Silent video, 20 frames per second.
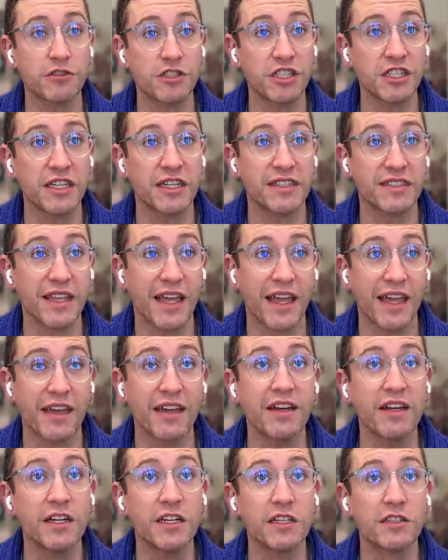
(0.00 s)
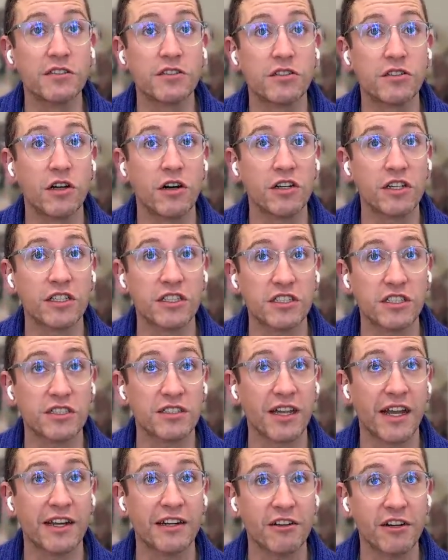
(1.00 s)
She is a Scottish
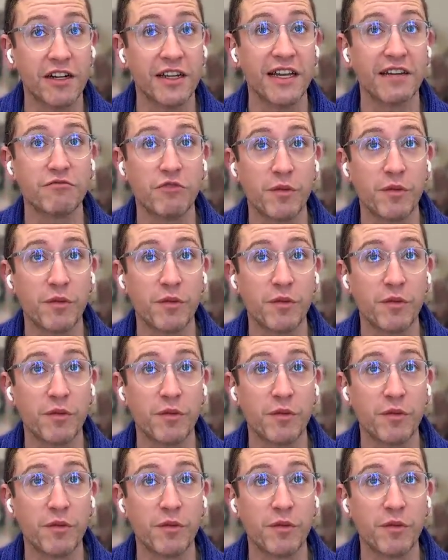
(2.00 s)
designer, and again,